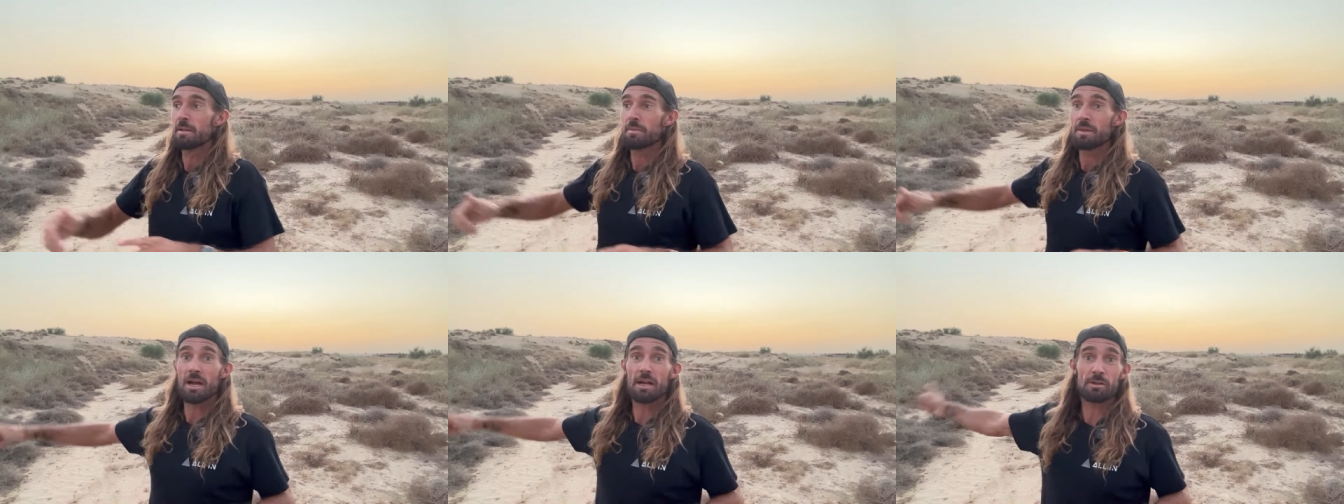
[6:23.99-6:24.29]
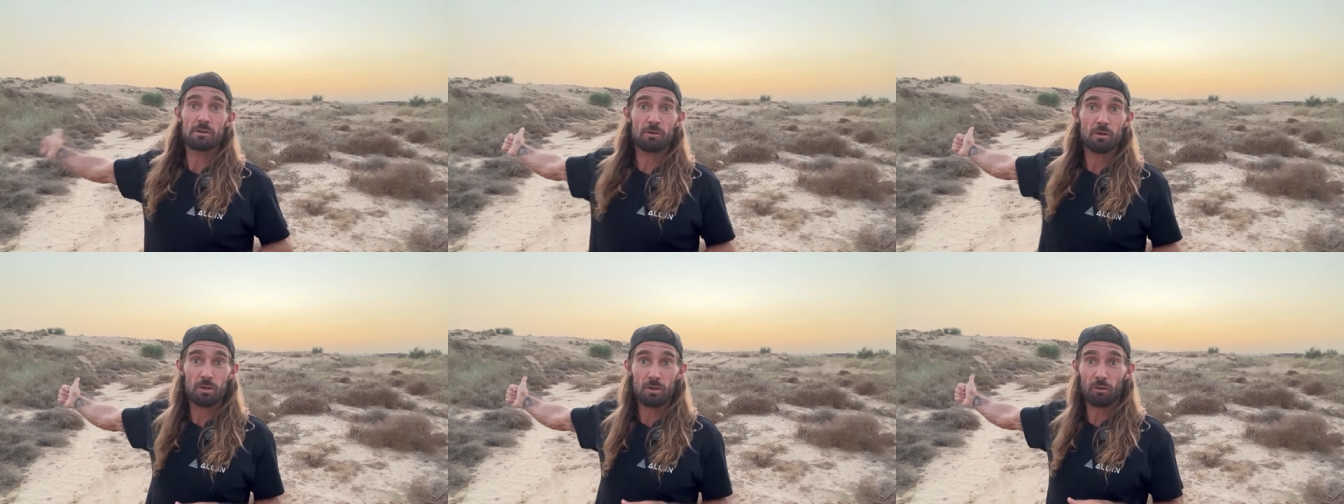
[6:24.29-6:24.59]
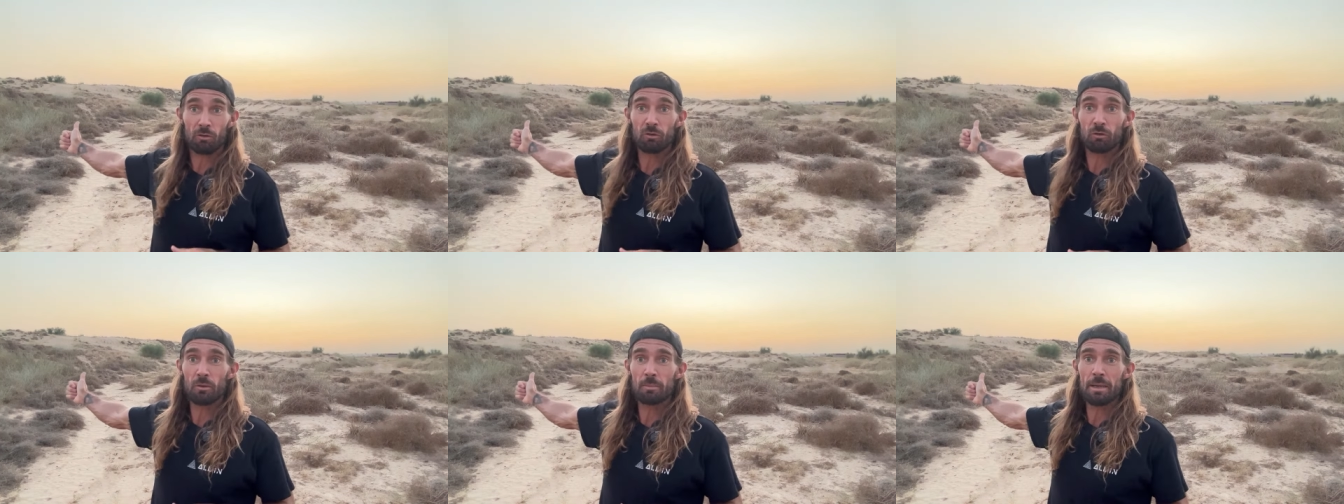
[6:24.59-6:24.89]
and you've got your
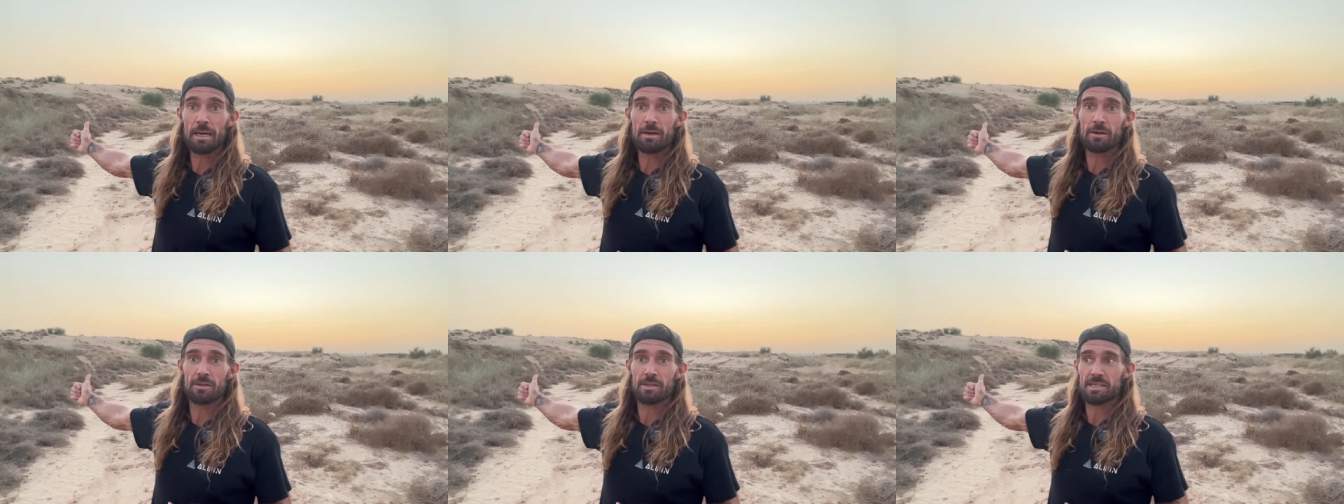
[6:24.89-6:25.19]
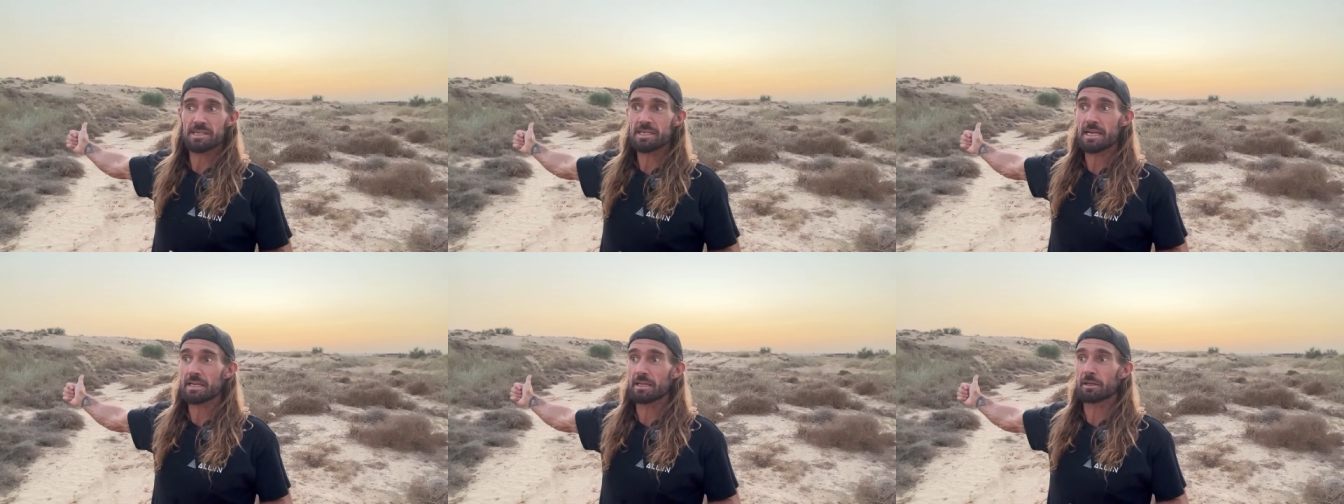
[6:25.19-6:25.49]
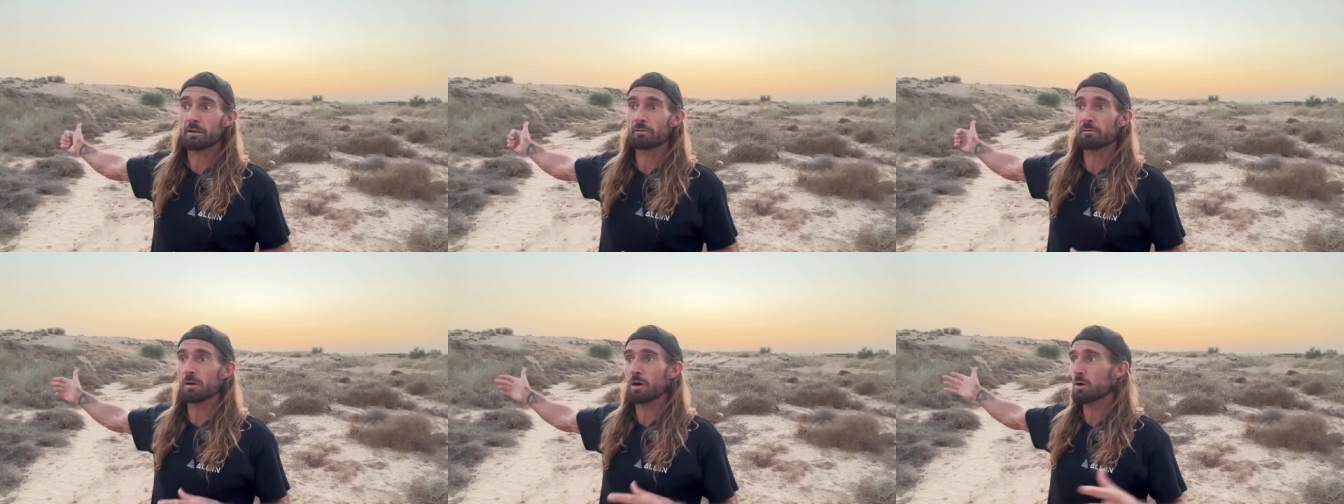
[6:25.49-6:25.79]
thumb out on the side of
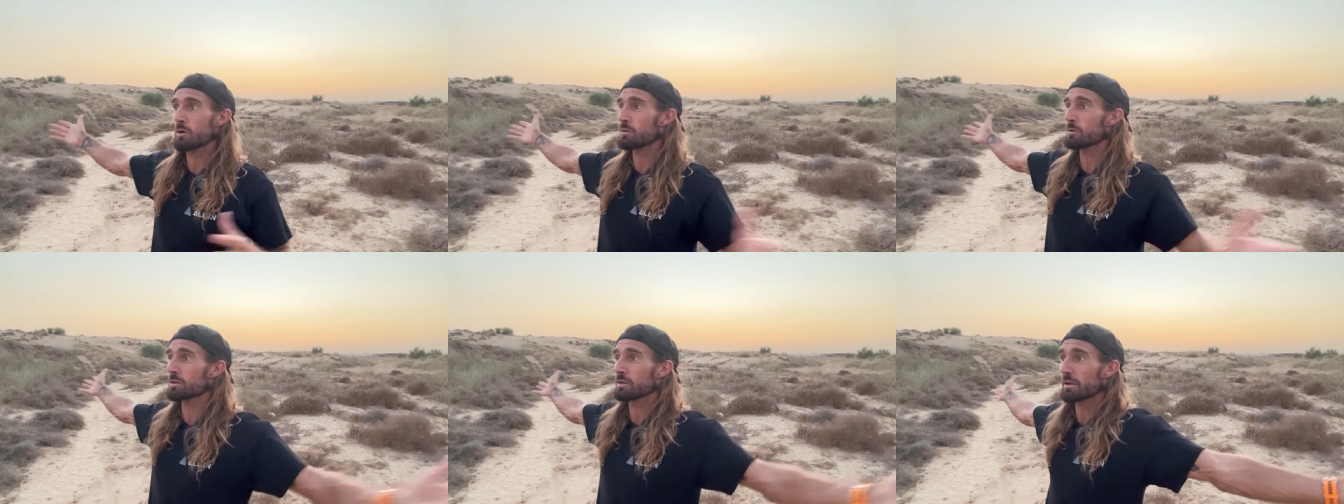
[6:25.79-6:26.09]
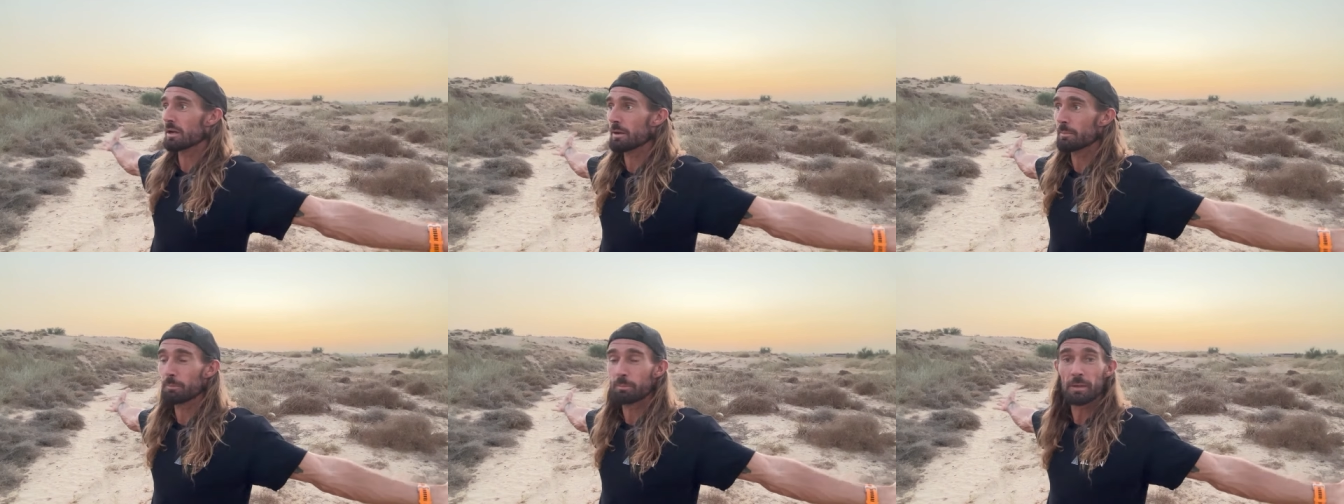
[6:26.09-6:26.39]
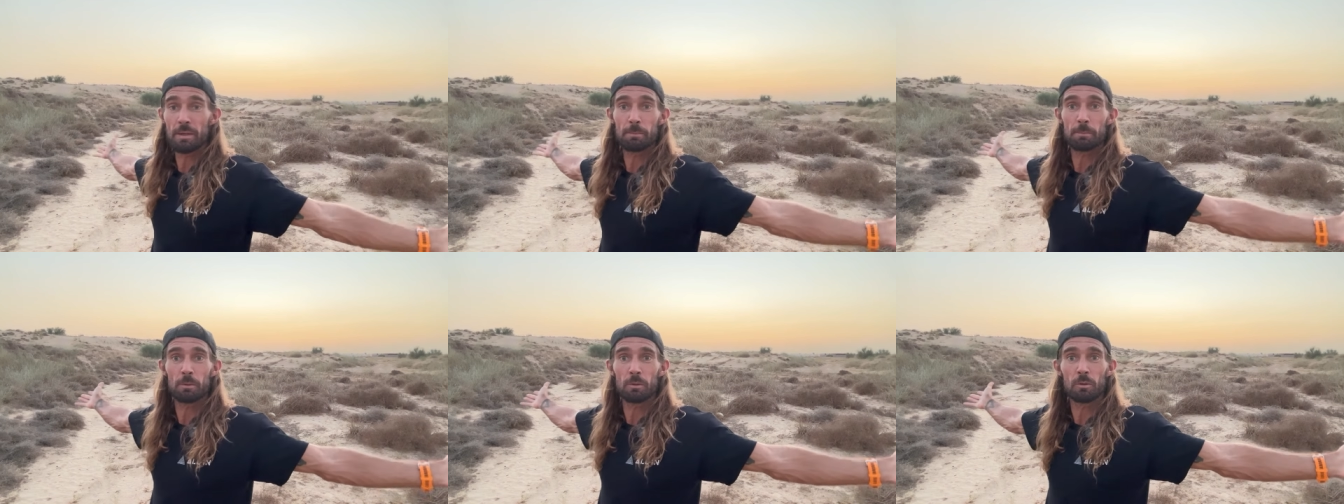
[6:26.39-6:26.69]
the road and
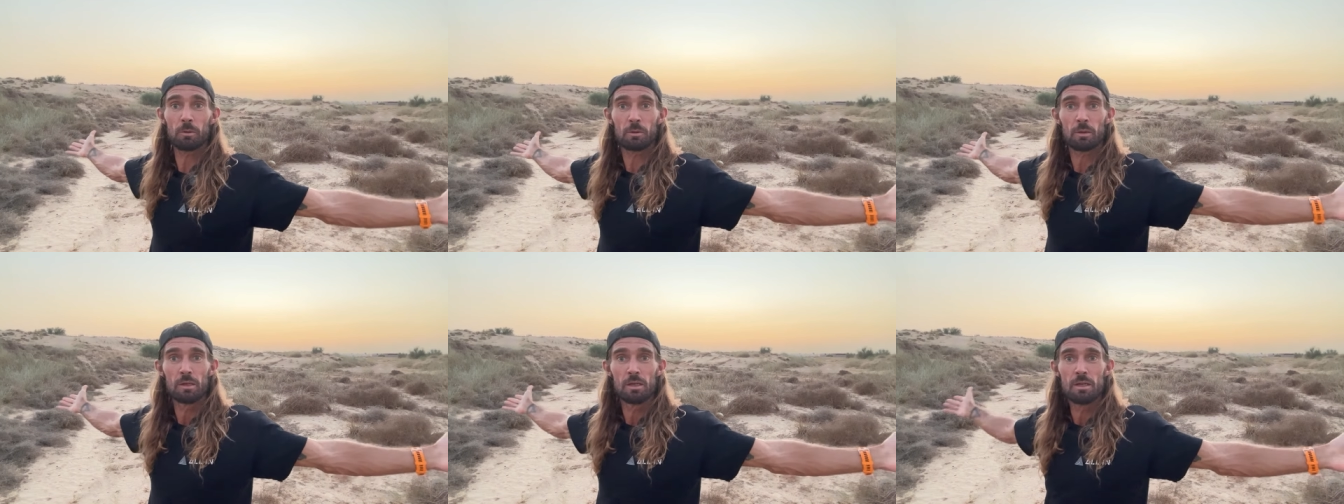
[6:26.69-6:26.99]
people,